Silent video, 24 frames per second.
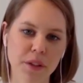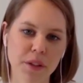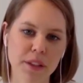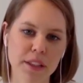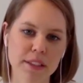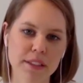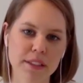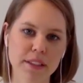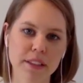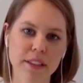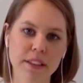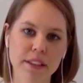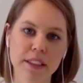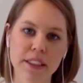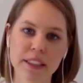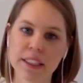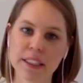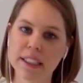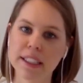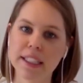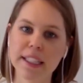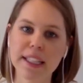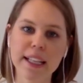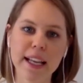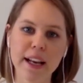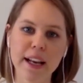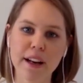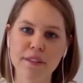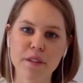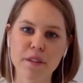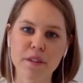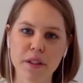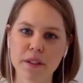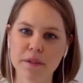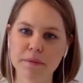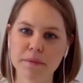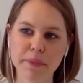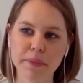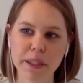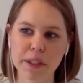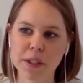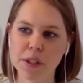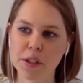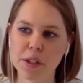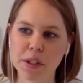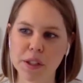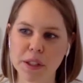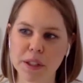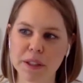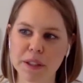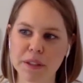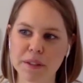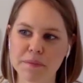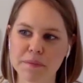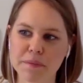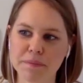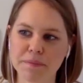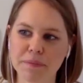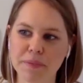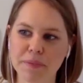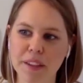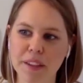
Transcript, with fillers: know there's a however much um,